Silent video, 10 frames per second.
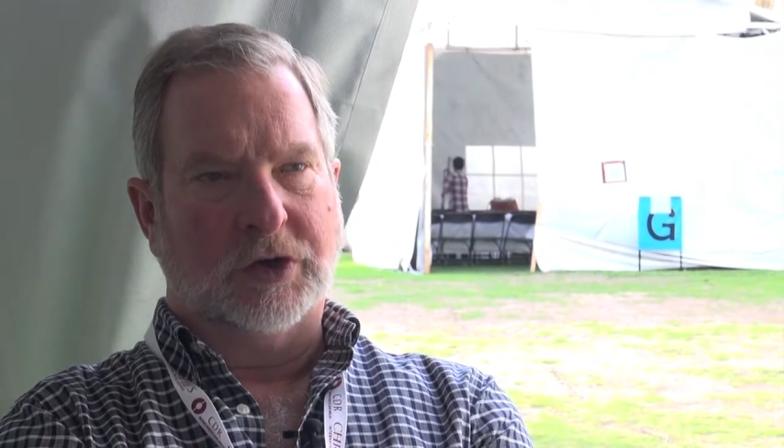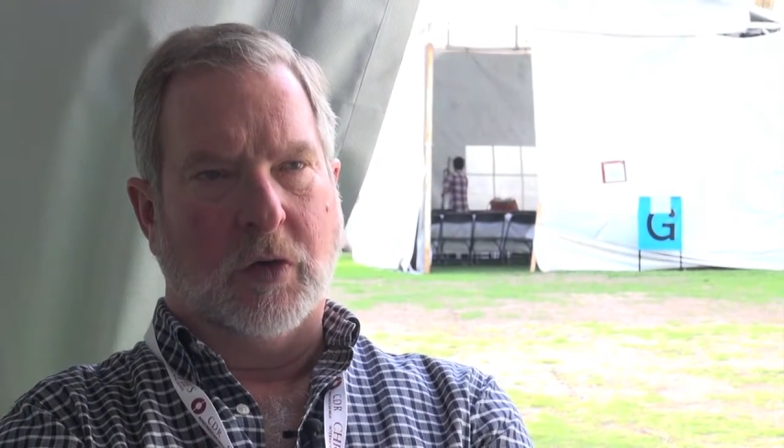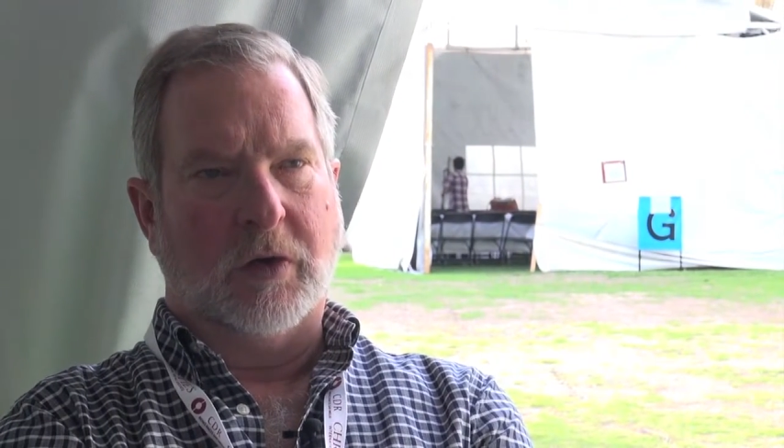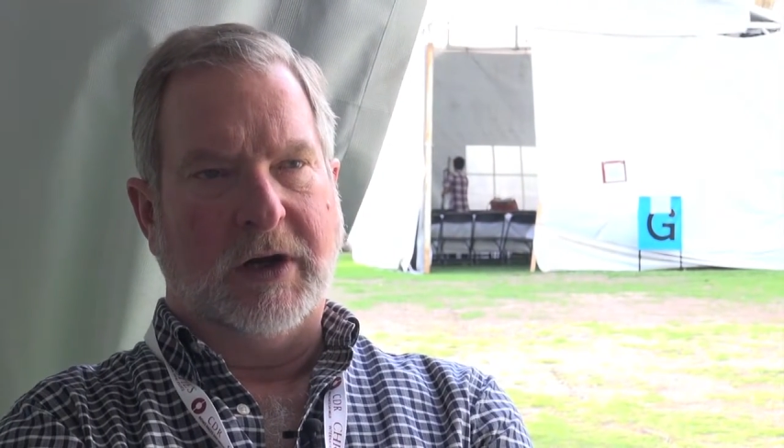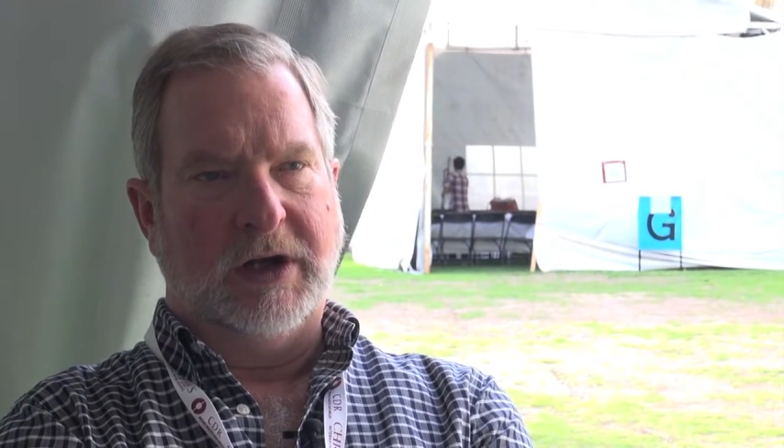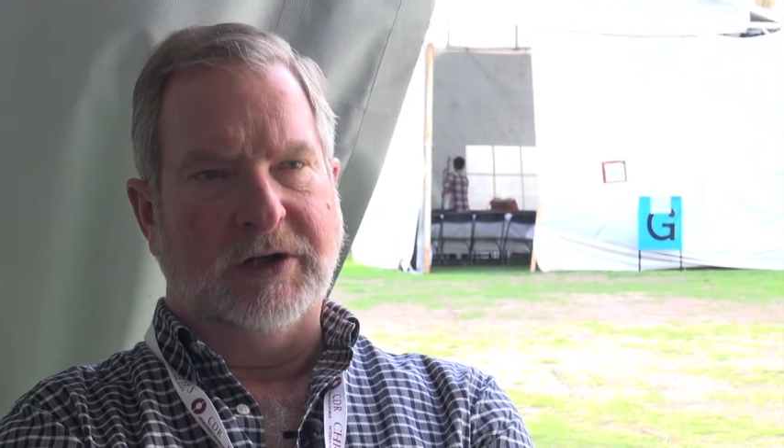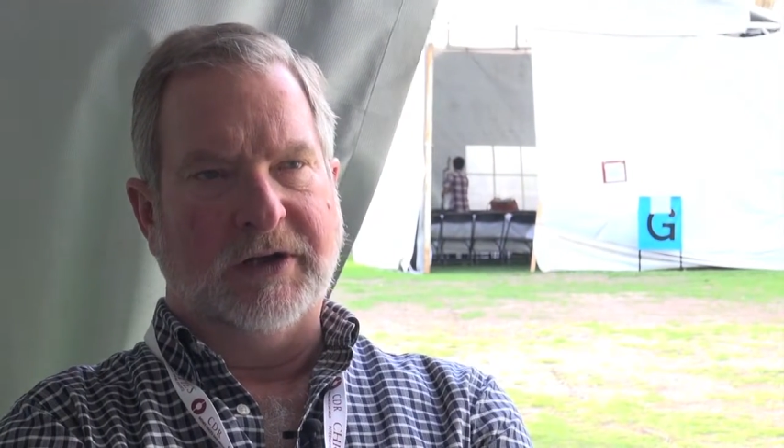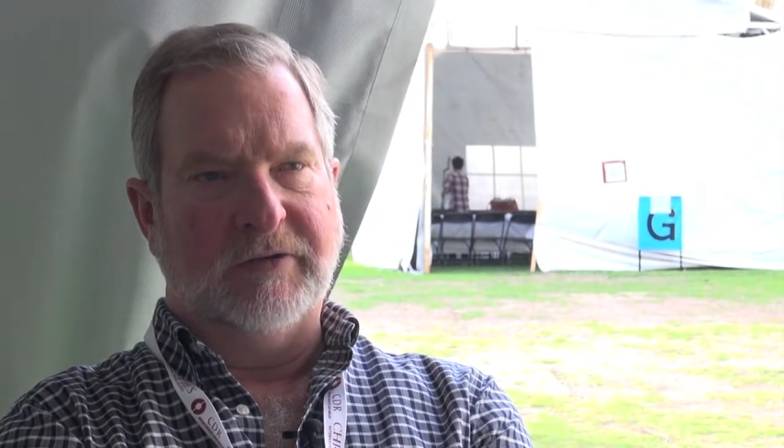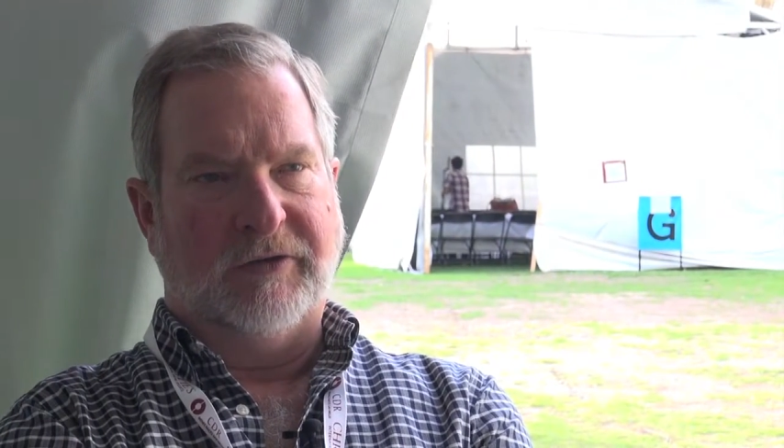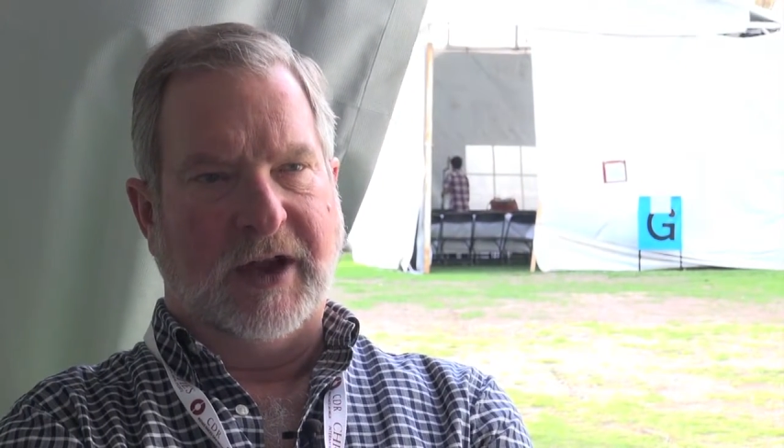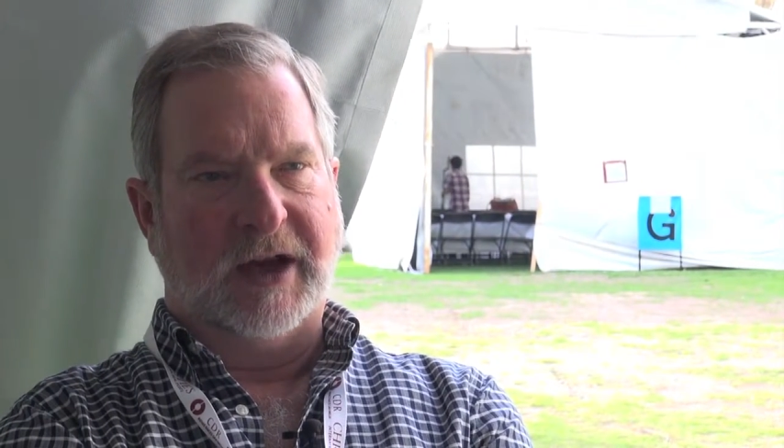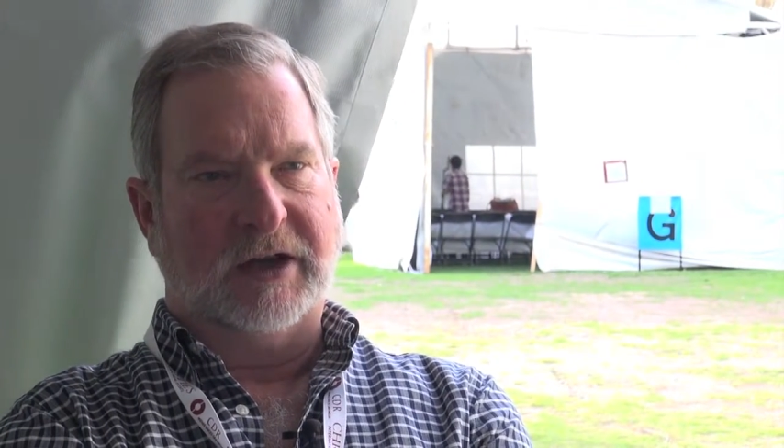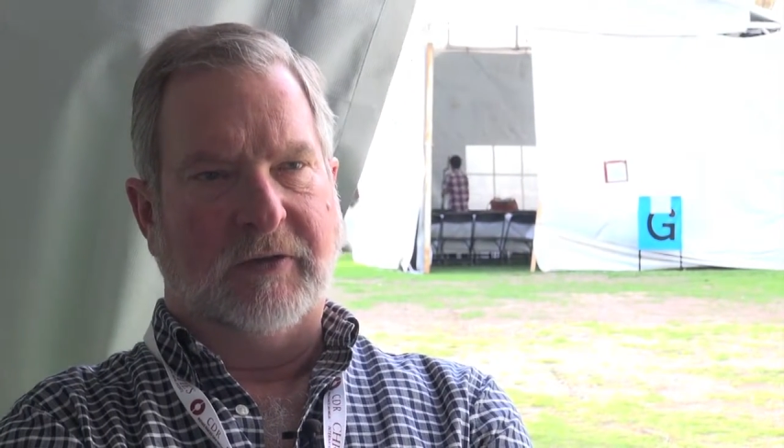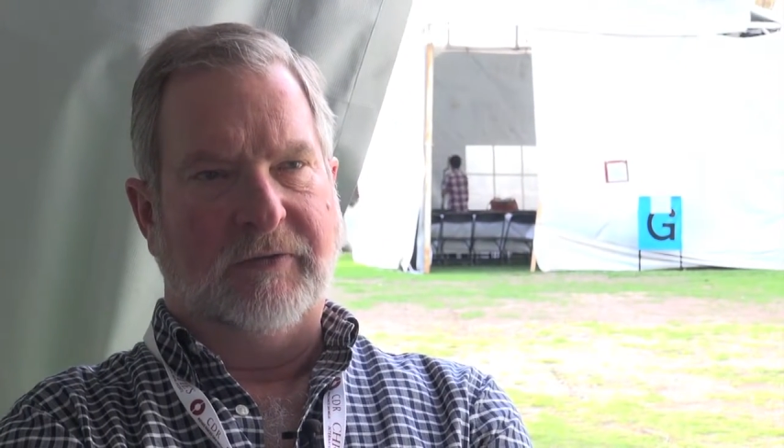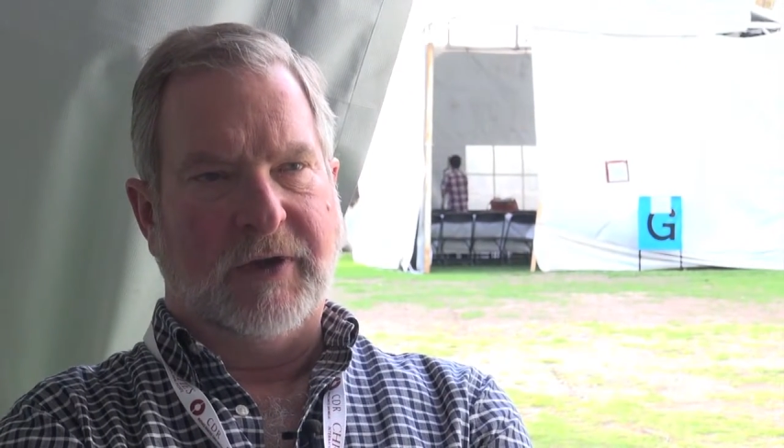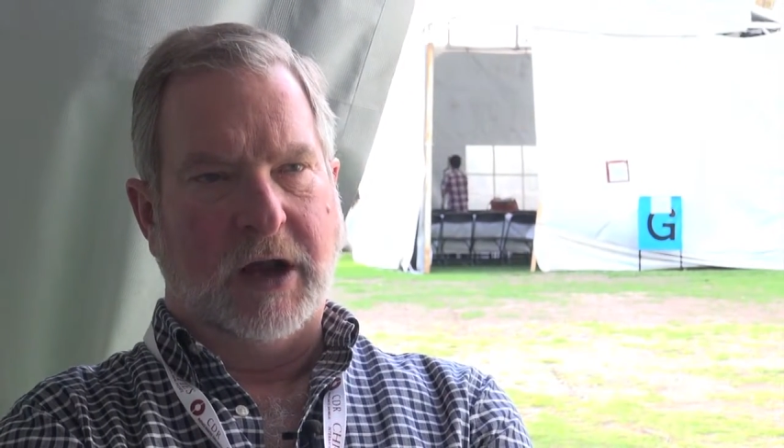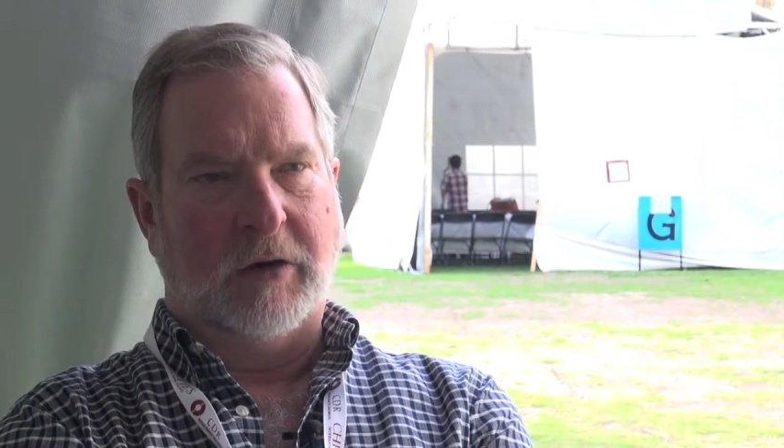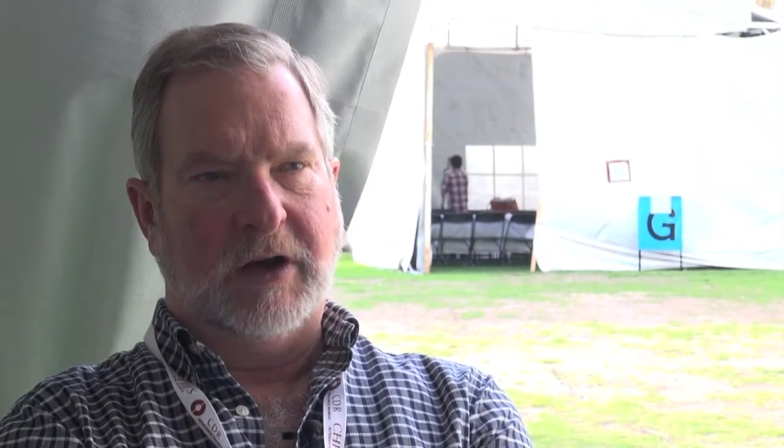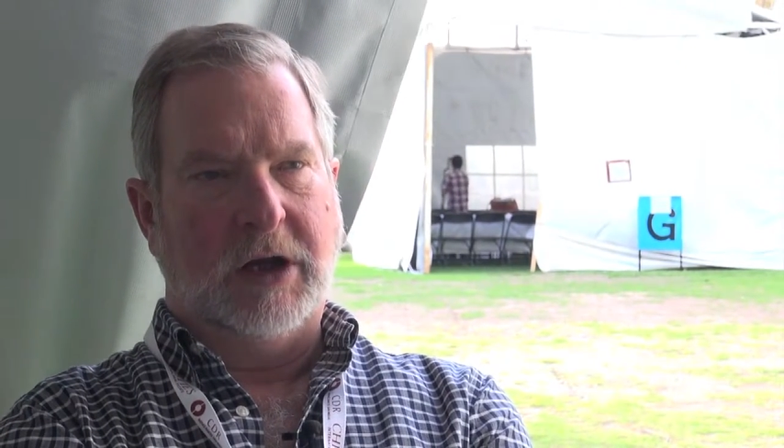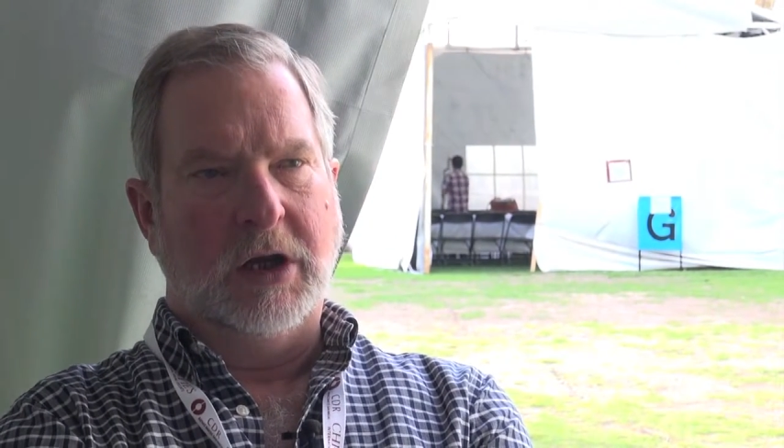story is, in fact, a
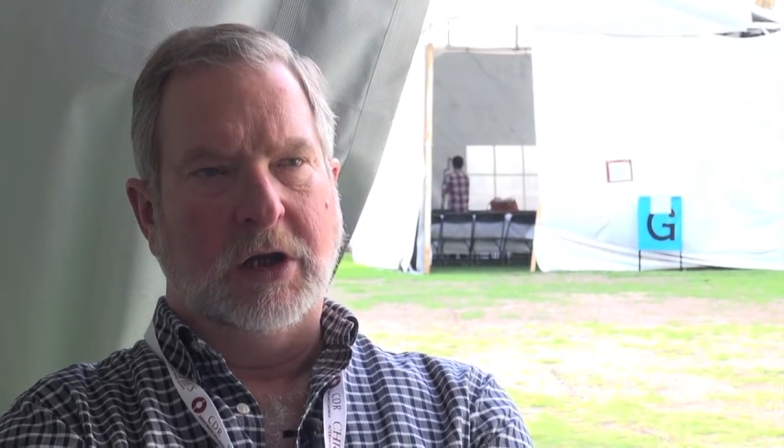very